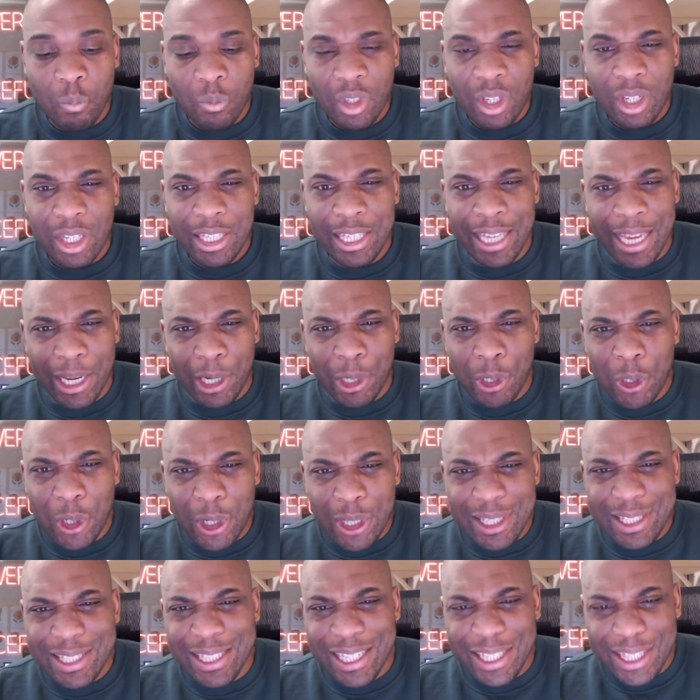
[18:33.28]
Yet God
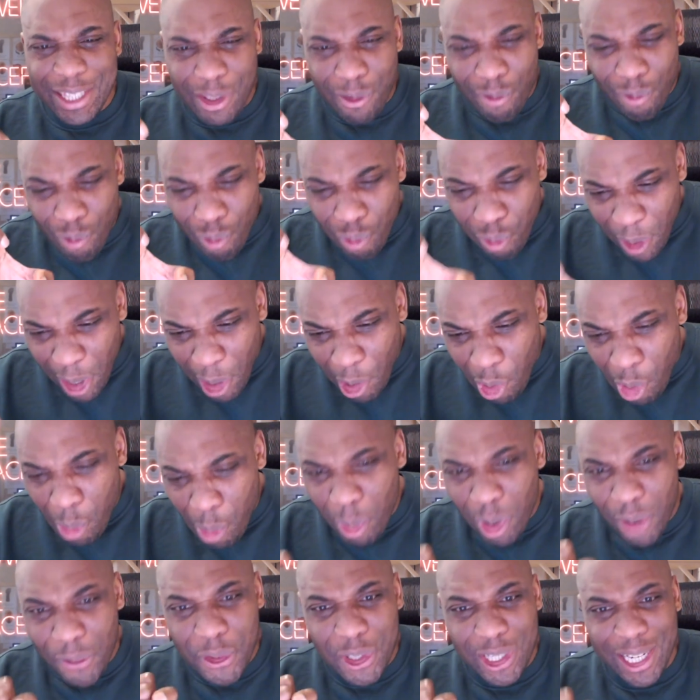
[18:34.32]
said the realm
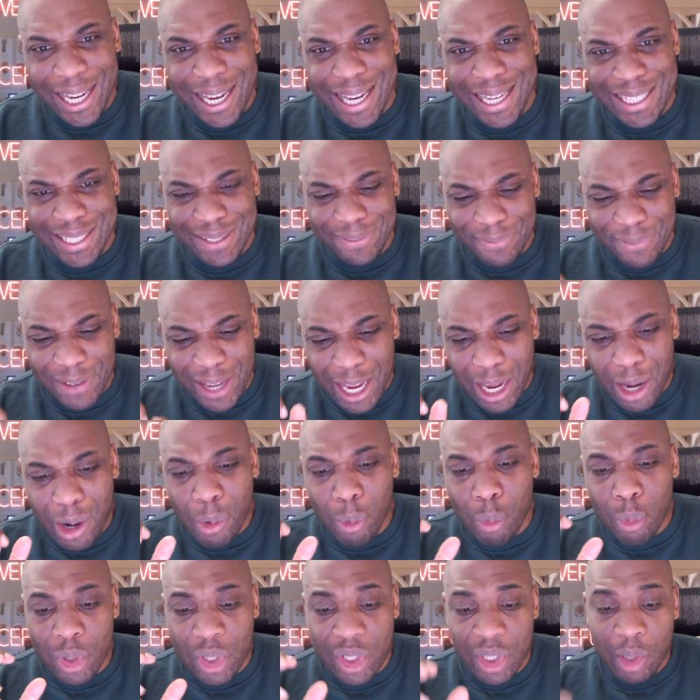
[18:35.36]
of Jehoshaphat
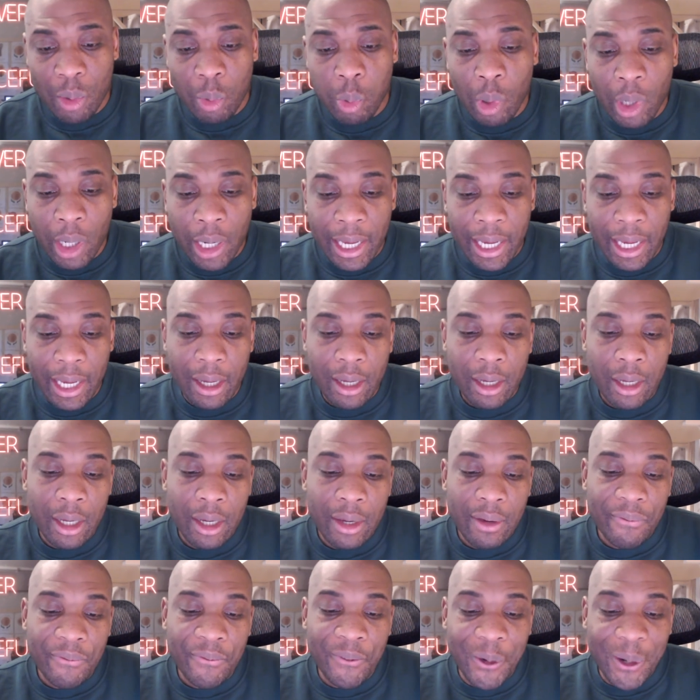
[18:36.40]
was quiet,
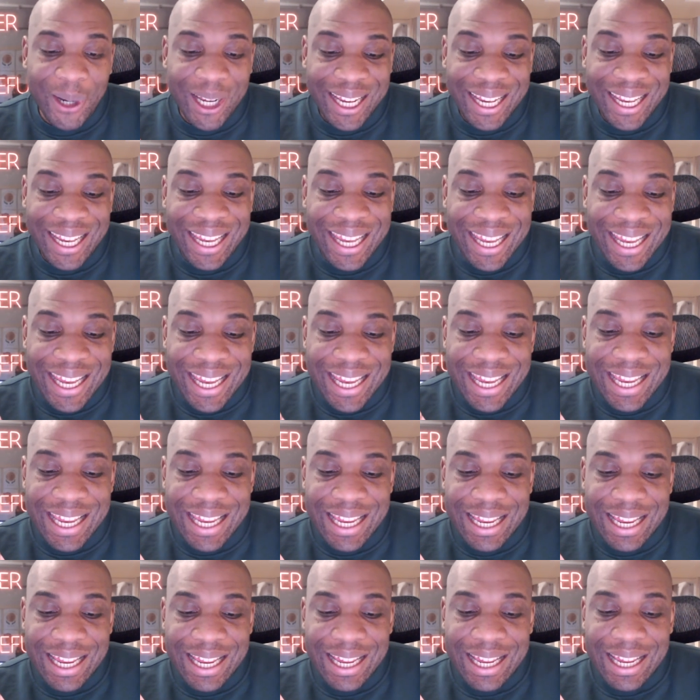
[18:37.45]
for
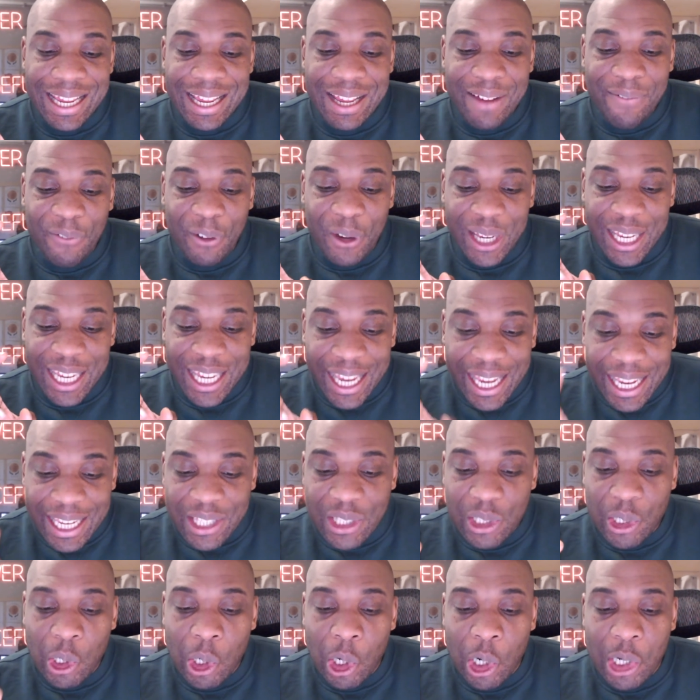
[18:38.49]
his
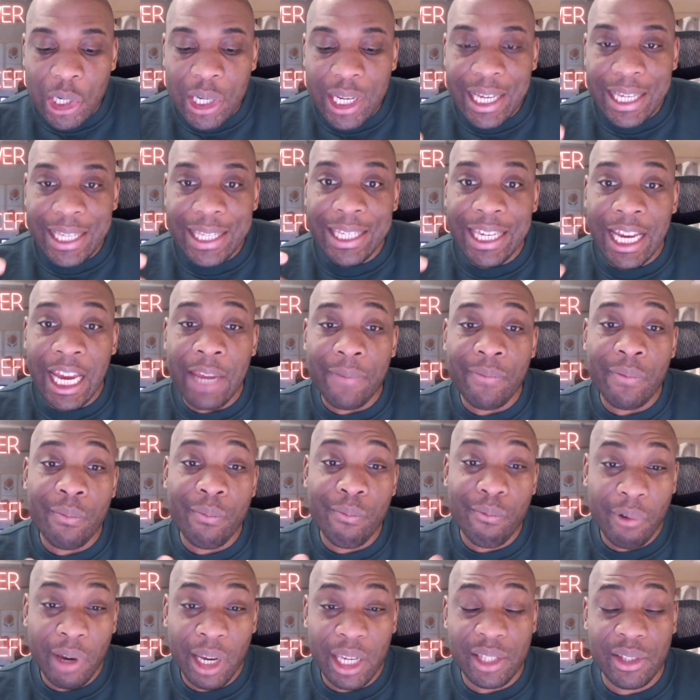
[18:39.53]
God gave him
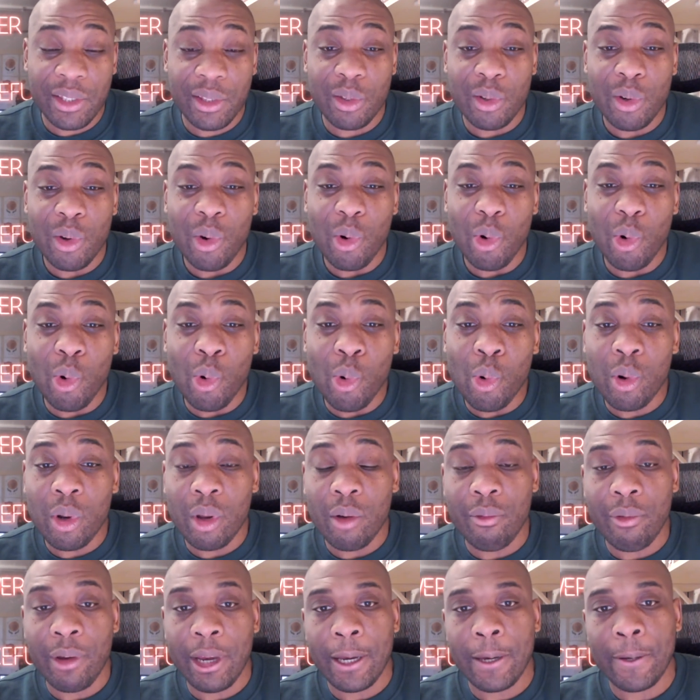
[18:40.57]
rest all
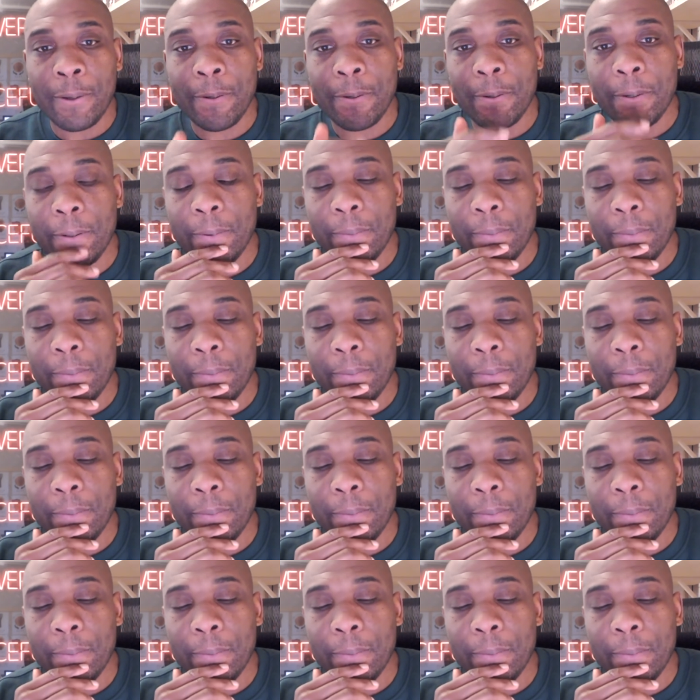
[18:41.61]
around.